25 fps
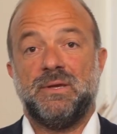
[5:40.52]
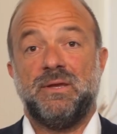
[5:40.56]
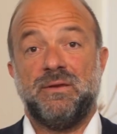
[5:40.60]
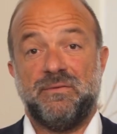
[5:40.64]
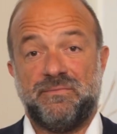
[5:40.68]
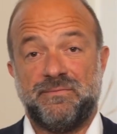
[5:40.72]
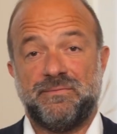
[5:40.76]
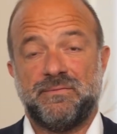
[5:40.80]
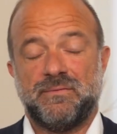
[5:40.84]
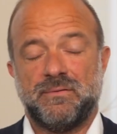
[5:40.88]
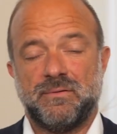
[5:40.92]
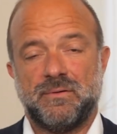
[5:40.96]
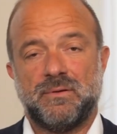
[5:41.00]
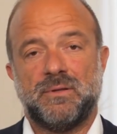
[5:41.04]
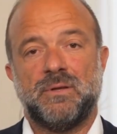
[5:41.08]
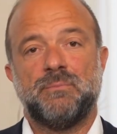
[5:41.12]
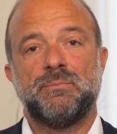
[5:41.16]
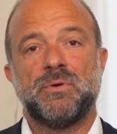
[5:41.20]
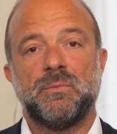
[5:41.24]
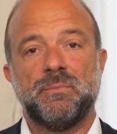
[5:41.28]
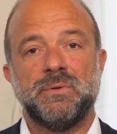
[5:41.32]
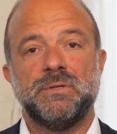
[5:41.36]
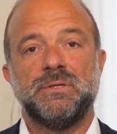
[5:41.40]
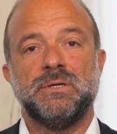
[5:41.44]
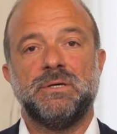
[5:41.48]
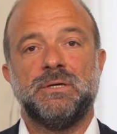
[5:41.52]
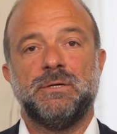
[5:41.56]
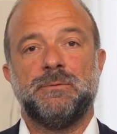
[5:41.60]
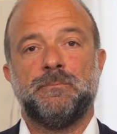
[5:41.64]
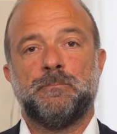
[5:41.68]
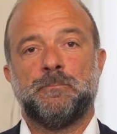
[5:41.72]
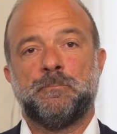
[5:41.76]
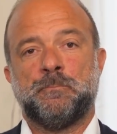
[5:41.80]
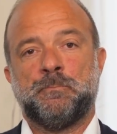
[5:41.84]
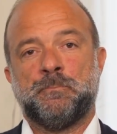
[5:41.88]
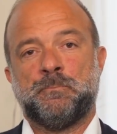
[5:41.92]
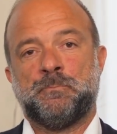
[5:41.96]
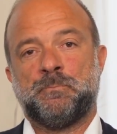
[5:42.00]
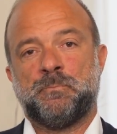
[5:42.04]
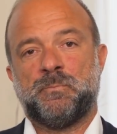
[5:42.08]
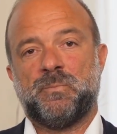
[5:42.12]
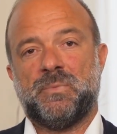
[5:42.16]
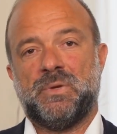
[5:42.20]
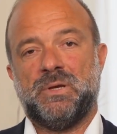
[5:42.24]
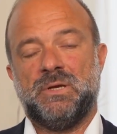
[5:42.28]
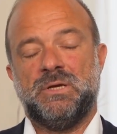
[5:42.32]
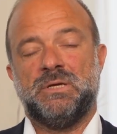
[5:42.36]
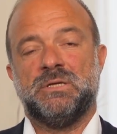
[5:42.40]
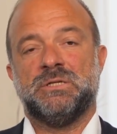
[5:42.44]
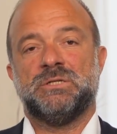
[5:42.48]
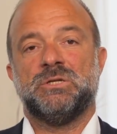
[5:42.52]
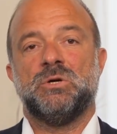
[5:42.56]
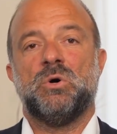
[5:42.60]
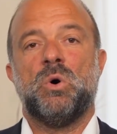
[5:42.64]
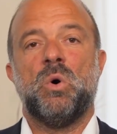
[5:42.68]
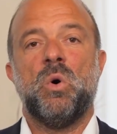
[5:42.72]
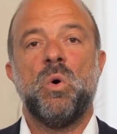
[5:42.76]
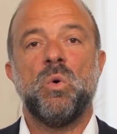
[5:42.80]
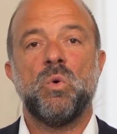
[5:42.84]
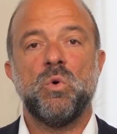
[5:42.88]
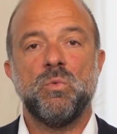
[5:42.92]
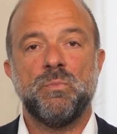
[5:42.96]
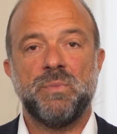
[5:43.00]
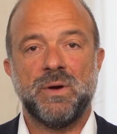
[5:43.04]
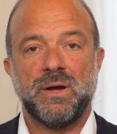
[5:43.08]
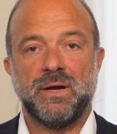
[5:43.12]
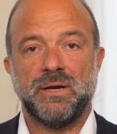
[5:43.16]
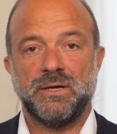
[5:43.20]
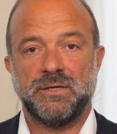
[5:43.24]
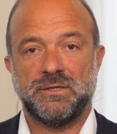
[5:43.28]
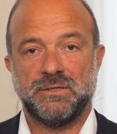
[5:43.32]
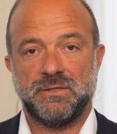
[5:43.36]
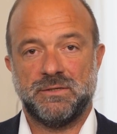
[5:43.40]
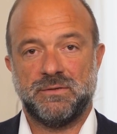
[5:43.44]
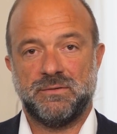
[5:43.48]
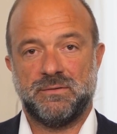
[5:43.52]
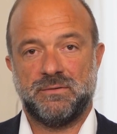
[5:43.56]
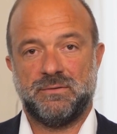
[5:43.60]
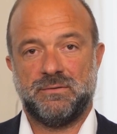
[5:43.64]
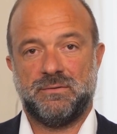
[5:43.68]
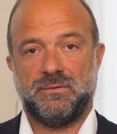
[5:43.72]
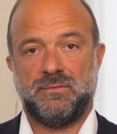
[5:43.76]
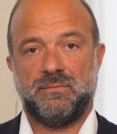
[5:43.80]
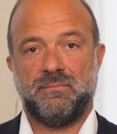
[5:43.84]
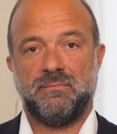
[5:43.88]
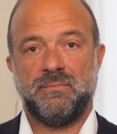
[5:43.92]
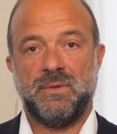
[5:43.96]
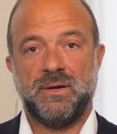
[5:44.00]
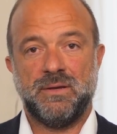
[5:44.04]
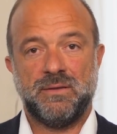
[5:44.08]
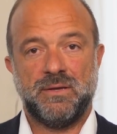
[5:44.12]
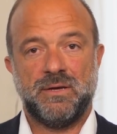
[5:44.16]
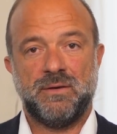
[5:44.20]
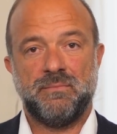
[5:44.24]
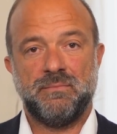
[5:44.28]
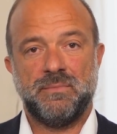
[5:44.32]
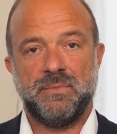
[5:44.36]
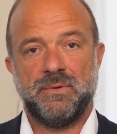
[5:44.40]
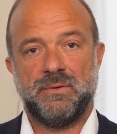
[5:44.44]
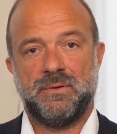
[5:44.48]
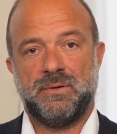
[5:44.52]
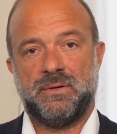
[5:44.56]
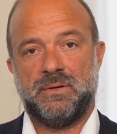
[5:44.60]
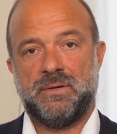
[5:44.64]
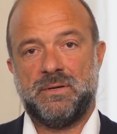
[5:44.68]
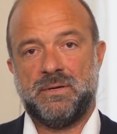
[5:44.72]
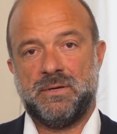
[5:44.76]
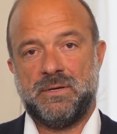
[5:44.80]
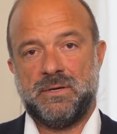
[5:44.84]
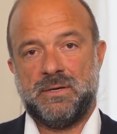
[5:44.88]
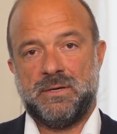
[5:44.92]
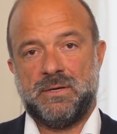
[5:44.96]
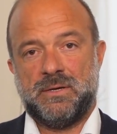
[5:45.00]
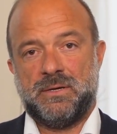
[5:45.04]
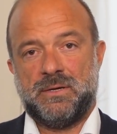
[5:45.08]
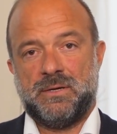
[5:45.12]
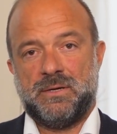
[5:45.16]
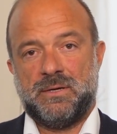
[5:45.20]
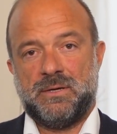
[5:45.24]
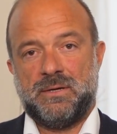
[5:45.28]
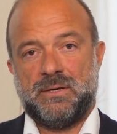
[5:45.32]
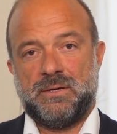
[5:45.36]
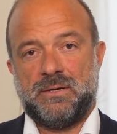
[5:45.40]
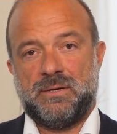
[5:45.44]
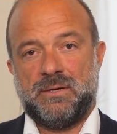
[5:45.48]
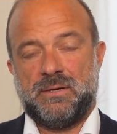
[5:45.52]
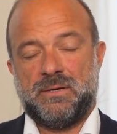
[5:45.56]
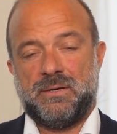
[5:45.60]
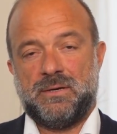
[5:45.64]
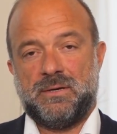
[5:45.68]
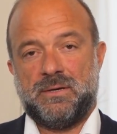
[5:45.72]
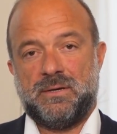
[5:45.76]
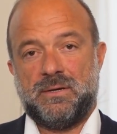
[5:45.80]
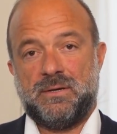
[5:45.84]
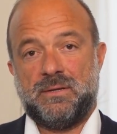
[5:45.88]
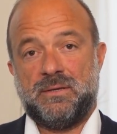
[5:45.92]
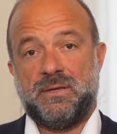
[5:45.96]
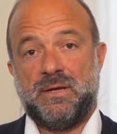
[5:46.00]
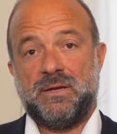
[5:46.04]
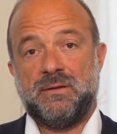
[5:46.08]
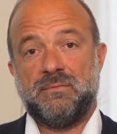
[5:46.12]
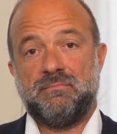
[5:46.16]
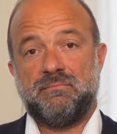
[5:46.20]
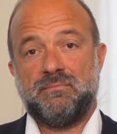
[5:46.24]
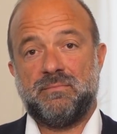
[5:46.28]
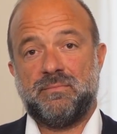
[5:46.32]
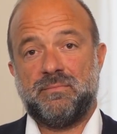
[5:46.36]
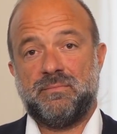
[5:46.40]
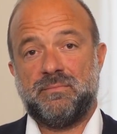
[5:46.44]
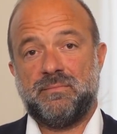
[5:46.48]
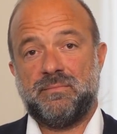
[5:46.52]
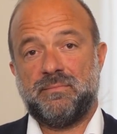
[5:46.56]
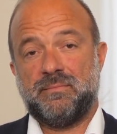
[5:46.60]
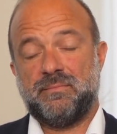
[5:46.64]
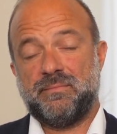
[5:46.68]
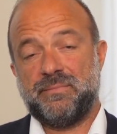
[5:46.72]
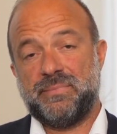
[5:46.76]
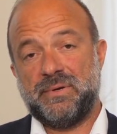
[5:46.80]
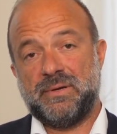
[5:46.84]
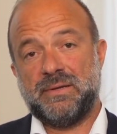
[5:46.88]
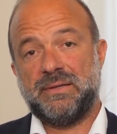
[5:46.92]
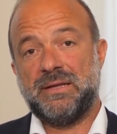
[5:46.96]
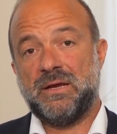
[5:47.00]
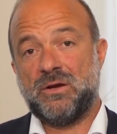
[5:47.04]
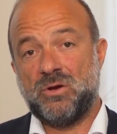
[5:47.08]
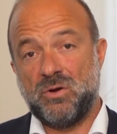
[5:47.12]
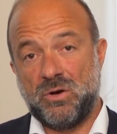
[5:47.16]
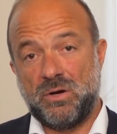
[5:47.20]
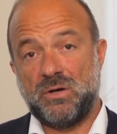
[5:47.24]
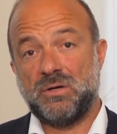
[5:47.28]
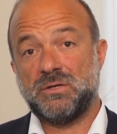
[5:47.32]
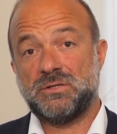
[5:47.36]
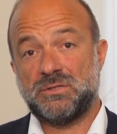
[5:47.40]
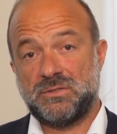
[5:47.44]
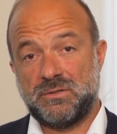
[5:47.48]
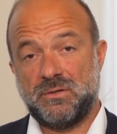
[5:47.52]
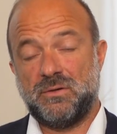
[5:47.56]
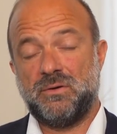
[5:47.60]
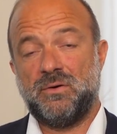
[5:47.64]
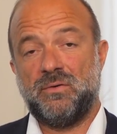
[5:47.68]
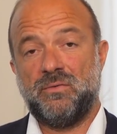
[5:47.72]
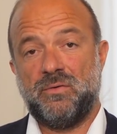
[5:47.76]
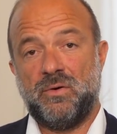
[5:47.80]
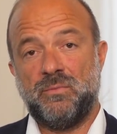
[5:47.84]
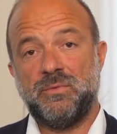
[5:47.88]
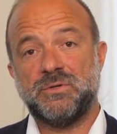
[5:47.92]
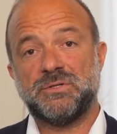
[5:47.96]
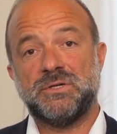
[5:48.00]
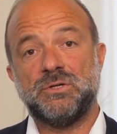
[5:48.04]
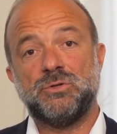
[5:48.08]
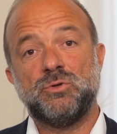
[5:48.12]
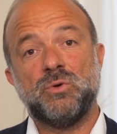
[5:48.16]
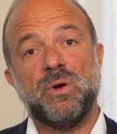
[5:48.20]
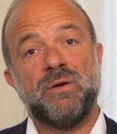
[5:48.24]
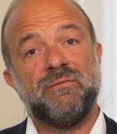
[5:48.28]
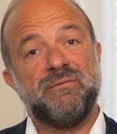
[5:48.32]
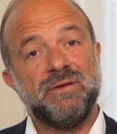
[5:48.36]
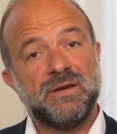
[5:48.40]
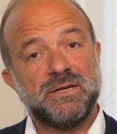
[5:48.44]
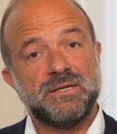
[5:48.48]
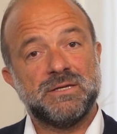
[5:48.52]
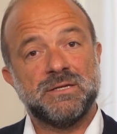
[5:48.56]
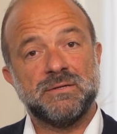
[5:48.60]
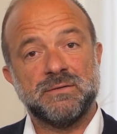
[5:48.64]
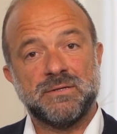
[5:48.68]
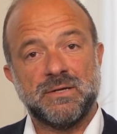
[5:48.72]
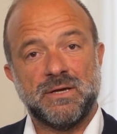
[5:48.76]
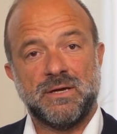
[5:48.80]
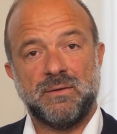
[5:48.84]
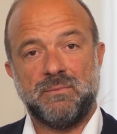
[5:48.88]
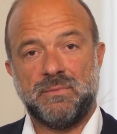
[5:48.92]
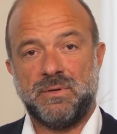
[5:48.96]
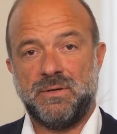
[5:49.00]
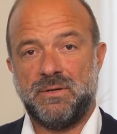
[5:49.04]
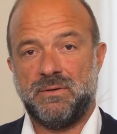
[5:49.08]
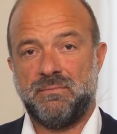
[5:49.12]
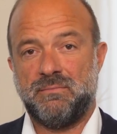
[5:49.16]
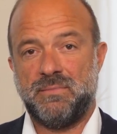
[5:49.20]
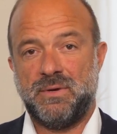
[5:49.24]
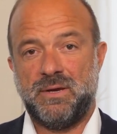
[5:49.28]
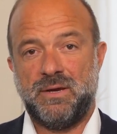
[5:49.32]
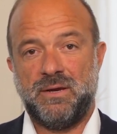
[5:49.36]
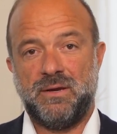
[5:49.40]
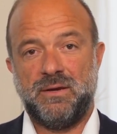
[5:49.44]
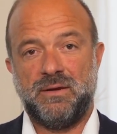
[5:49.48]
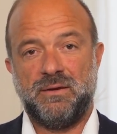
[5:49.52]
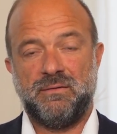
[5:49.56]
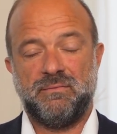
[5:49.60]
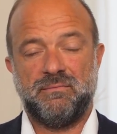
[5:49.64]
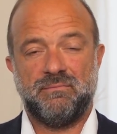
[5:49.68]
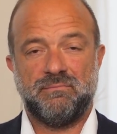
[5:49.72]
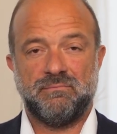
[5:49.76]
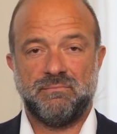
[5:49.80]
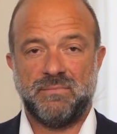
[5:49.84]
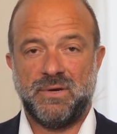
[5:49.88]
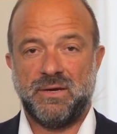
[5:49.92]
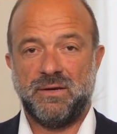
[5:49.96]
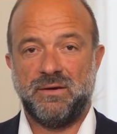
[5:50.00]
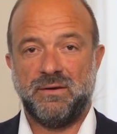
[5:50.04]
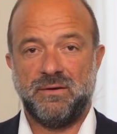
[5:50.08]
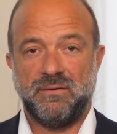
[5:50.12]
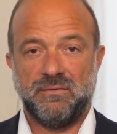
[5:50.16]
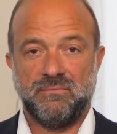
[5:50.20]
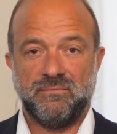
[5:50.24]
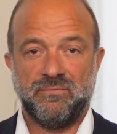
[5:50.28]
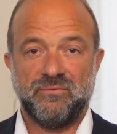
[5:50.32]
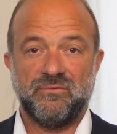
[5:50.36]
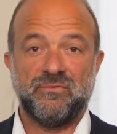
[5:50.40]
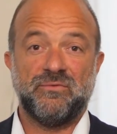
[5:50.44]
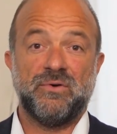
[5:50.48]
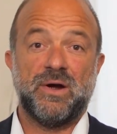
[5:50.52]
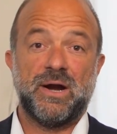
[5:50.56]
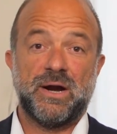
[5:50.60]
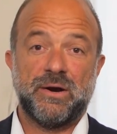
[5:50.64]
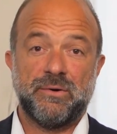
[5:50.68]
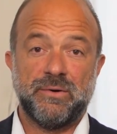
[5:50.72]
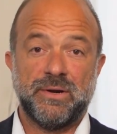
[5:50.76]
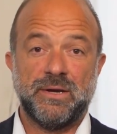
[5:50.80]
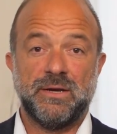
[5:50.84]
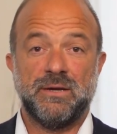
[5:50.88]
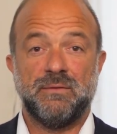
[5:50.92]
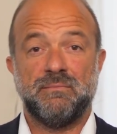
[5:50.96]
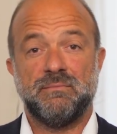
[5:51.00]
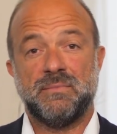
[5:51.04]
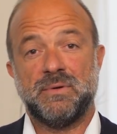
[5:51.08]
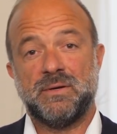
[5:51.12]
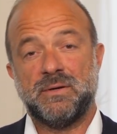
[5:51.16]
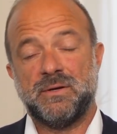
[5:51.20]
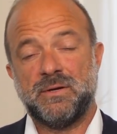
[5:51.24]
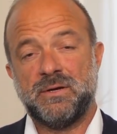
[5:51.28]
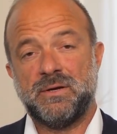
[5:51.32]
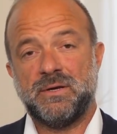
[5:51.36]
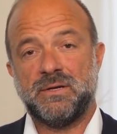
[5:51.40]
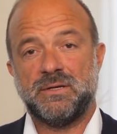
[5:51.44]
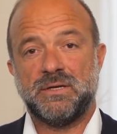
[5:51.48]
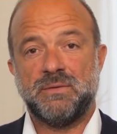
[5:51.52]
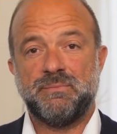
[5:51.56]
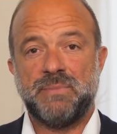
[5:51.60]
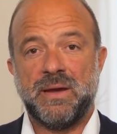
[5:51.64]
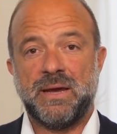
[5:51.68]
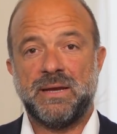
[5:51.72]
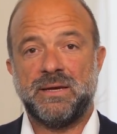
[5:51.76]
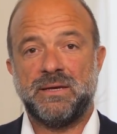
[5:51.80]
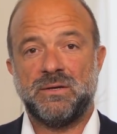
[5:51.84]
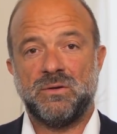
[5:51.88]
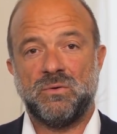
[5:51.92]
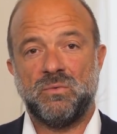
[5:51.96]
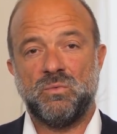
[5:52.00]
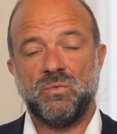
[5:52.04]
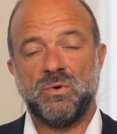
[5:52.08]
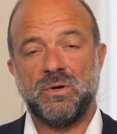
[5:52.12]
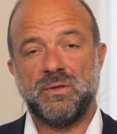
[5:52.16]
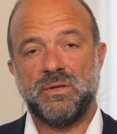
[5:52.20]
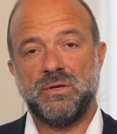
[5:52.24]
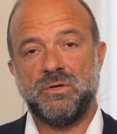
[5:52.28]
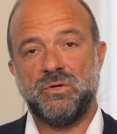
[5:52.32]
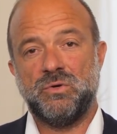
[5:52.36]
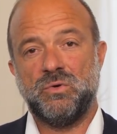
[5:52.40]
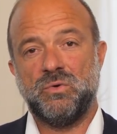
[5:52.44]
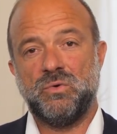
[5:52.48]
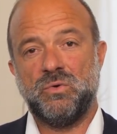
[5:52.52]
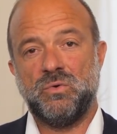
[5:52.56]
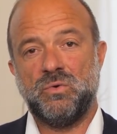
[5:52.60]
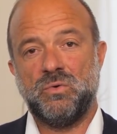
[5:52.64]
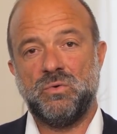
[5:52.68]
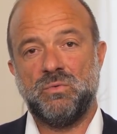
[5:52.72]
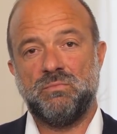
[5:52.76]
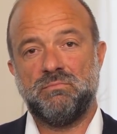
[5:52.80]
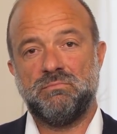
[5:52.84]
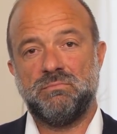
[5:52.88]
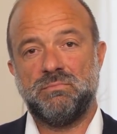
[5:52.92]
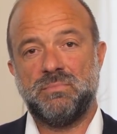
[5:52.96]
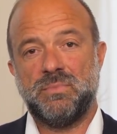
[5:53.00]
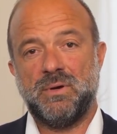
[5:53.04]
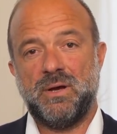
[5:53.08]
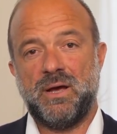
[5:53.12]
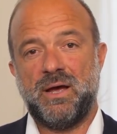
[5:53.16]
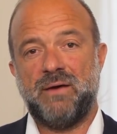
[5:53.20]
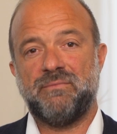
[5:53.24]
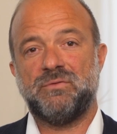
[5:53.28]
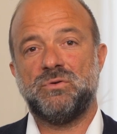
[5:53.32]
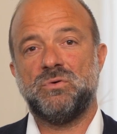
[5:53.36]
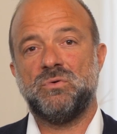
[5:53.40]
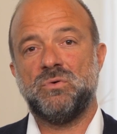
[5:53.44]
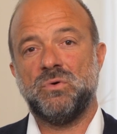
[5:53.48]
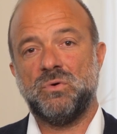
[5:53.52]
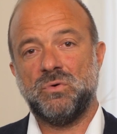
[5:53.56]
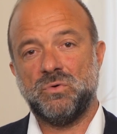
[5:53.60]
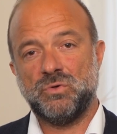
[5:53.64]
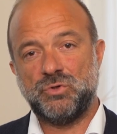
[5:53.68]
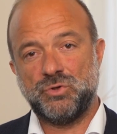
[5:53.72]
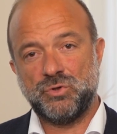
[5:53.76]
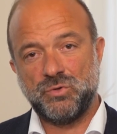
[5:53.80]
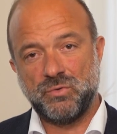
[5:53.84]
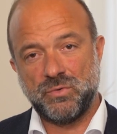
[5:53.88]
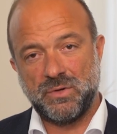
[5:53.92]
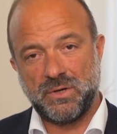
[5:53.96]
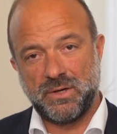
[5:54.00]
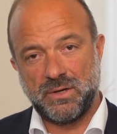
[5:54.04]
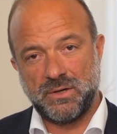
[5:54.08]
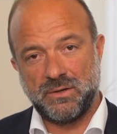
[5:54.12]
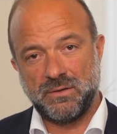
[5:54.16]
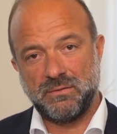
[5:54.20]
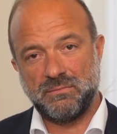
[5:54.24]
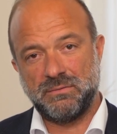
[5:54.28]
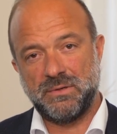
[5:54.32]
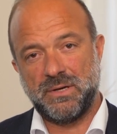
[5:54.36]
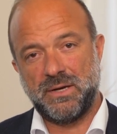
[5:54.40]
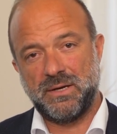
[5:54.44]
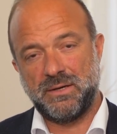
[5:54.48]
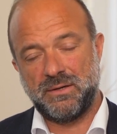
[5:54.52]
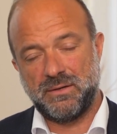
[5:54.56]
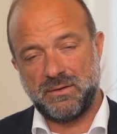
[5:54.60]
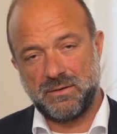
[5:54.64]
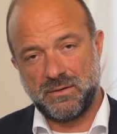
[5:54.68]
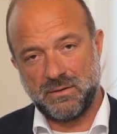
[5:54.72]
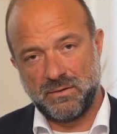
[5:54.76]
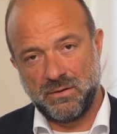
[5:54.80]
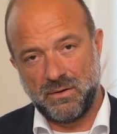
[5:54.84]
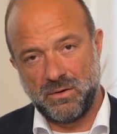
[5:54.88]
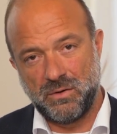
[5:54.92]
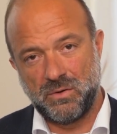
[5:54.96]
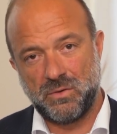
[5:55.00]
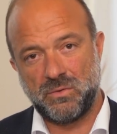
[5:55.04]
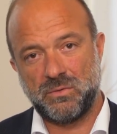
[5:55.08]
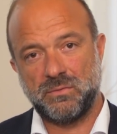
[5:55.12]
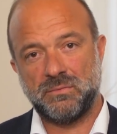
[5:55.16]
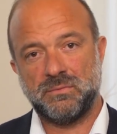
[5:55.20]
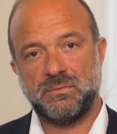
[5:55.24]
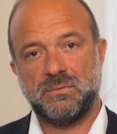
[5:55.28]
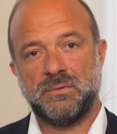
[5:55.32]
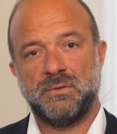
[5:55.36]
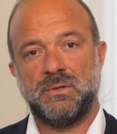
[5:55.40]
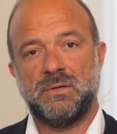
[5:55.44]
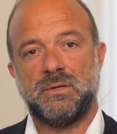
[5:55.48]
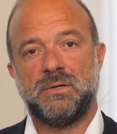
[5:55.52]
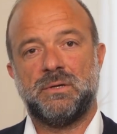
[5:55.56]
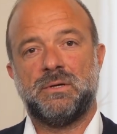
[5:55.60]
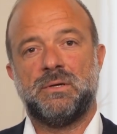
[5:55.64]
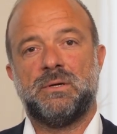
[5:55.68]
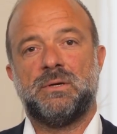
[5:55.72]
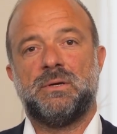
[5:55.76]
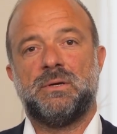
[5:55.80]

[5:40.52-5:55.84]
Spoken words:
if the property is occupied by them, then the cost of obviously to evicting them may vary depending on whether you have to go to a like long,